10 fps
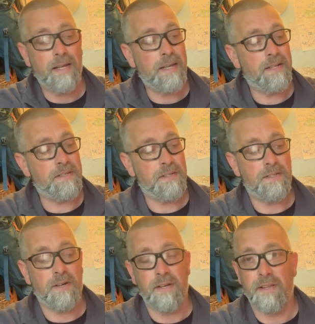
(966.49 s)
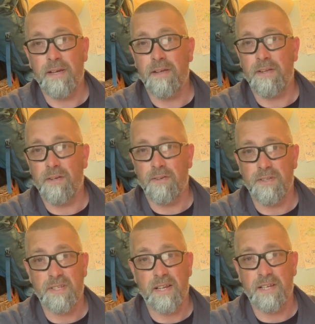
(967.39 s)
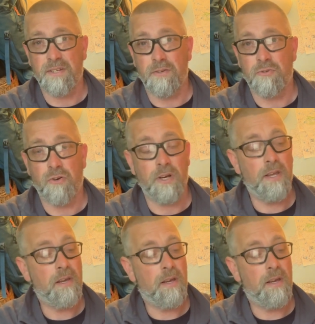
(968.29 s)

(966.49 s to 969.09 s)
leaders inside of there, and then I've got a selection of dry